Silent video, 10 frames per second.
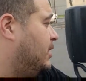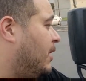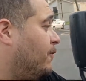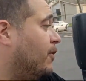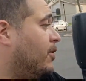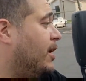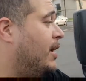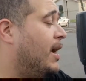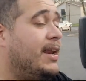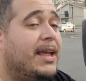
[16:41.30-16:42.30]
I figured
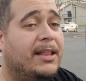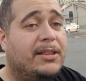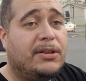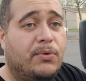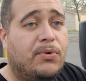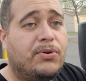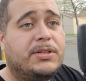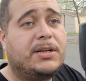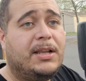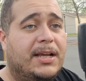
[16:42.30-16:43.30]
out how to get the doors
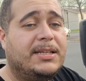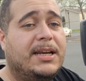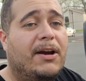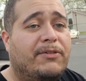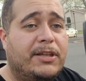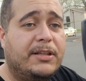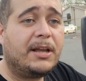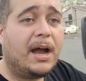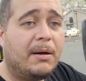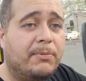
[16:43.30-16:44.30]
and the lights and everything
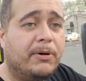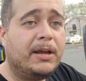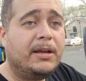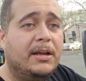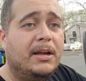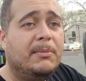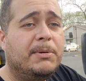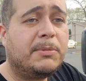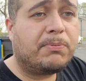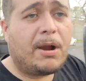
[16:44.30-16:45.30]
to operate.
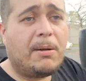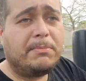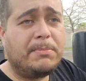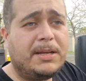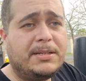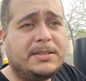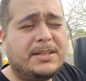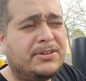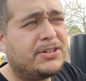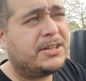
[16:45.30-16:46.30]
But the problem is
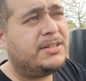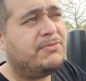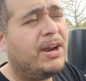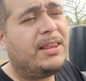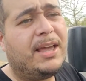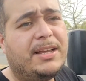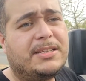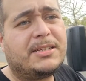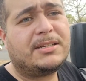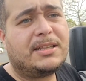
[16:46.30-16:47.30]
there's these red
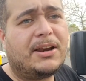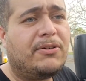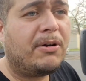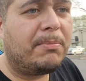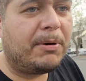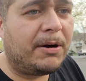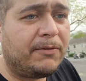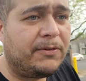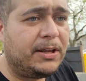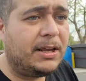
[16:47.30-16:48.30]
lights that are
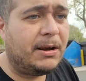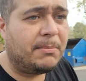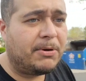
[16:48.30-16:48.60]
above the